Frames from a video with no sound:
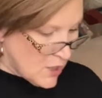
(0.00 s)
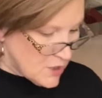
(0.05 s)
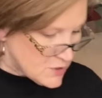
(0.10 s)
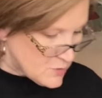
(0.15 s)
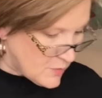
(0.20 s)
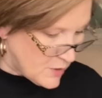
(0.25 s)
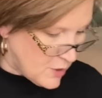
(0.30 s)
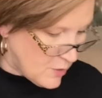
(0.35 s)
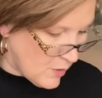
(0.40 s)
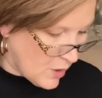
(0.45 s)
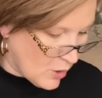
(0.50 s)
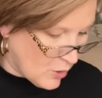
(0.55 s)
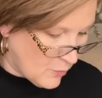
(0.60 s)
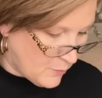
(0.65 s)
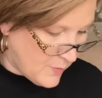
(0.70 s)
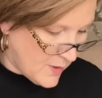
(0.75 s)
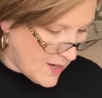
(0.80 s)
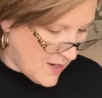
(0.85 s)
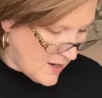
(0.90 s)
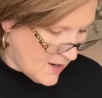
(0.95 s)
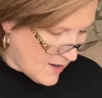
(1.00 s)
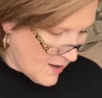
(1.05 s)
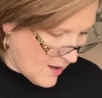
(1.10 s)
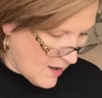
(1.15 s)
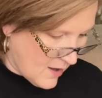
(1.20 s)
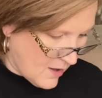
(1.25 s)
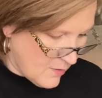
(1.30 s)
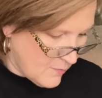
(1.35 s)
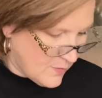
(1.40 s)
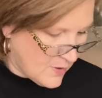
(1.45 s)
So when you open it
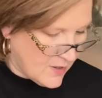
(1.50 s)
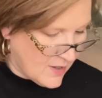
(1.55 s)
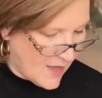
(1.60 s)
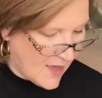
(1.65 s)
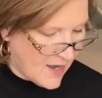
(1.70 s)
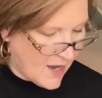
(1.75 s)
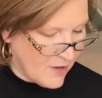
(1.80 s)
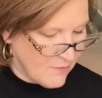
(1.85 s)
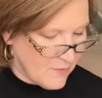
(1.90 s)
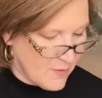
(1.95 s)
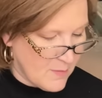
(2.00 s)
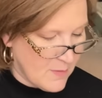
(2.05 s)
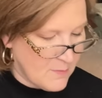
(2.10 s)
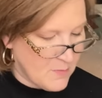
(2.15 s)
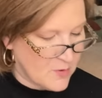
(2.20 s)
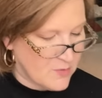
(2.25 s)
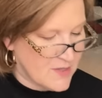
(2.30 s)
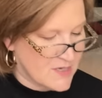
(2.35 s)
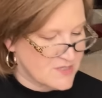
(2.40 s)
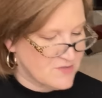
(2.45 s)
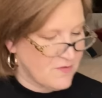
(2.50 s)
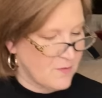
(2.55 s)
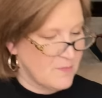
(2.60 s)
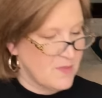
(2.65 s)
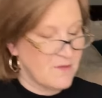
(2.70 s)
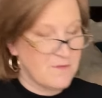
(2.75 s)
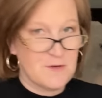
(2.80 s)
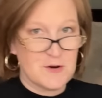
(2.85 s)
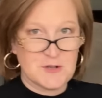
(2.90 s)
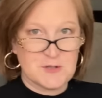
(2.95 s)
up, and I remember this from
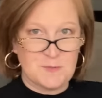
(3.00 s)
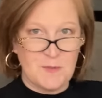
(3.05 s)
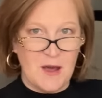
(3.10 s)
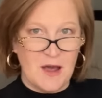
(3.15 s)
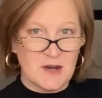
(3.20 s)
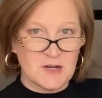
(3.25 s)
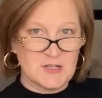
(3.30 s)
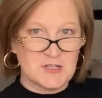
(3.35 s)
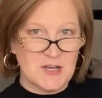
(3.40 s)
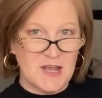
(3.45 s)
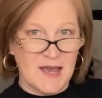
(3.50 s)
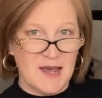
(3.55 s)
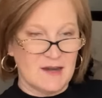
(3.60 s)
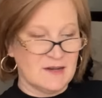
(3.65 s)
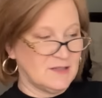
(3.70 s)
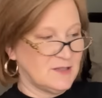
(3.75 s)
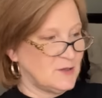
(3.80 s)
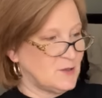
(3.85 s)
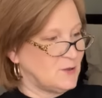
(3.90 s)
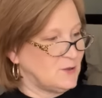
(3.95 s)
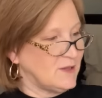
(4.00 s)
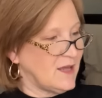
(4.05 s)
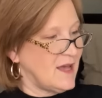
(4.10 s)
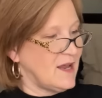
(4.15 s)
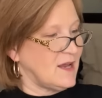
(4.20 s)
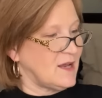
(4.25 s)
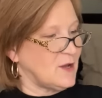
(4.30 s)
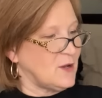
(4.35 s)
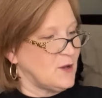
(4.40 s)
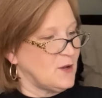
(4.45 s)
the first box, she had a little like